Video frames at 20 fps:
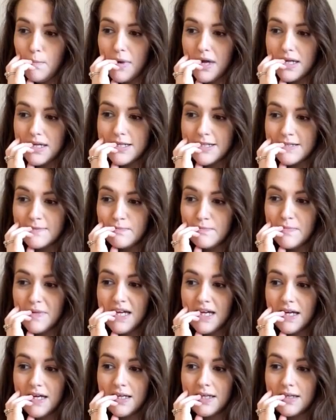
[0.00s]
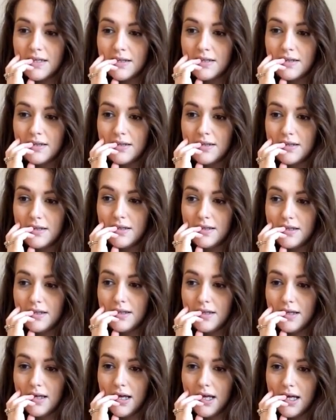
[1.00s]
but it doesn't mean
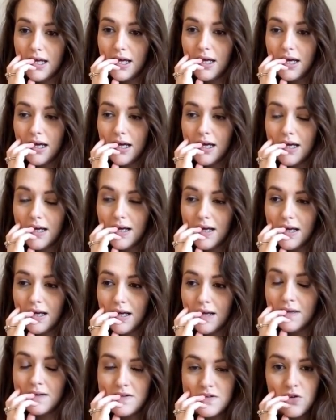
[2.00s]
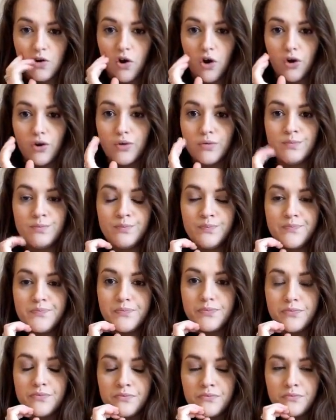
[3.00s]
that it's gone.
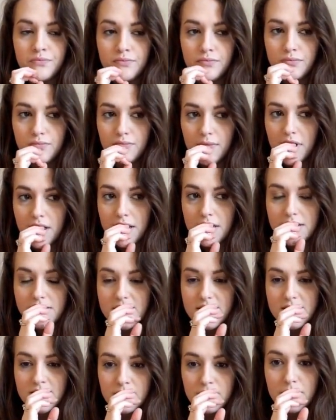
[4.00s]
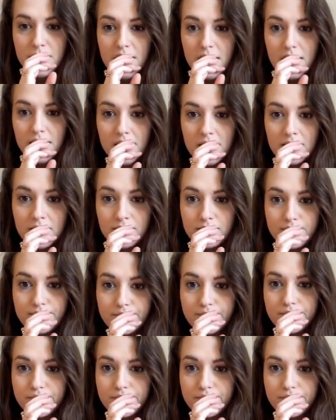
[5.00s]
It doesn't mean